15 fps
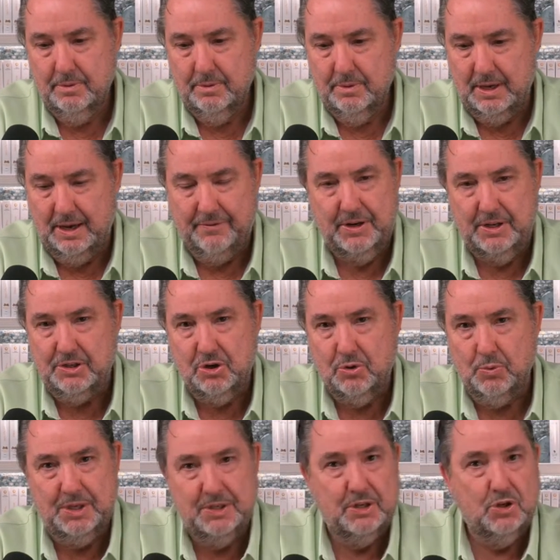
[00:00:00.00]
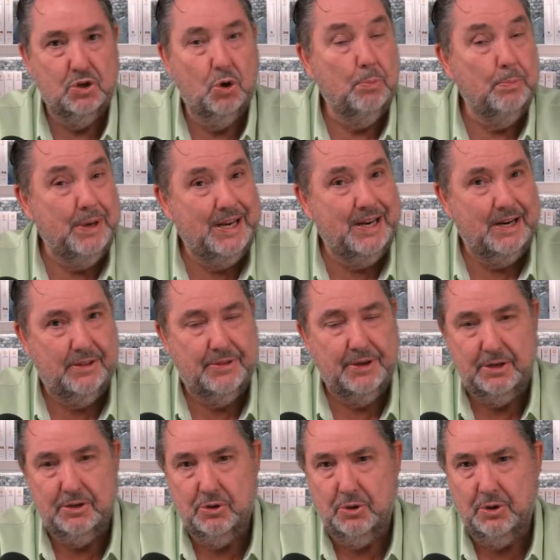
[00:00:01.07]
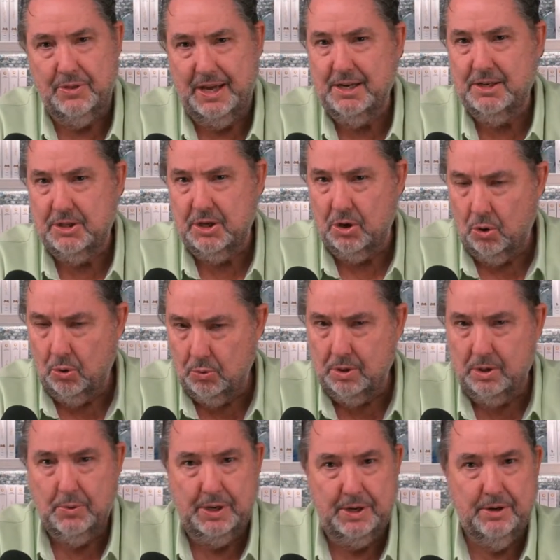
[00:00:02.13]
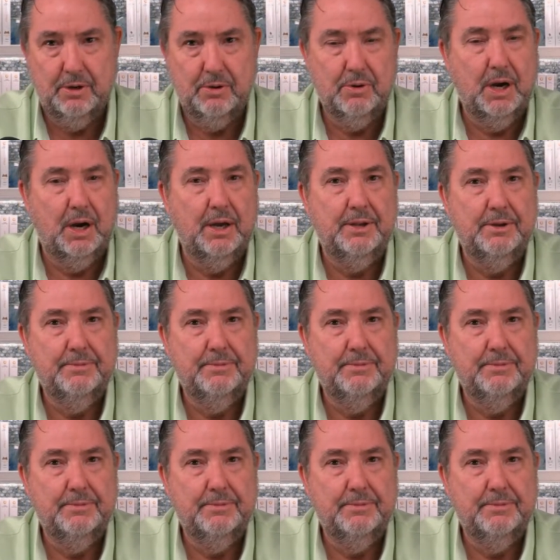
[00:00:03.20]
Evidence and reason don't mean anything to you, and that is the only way to know God.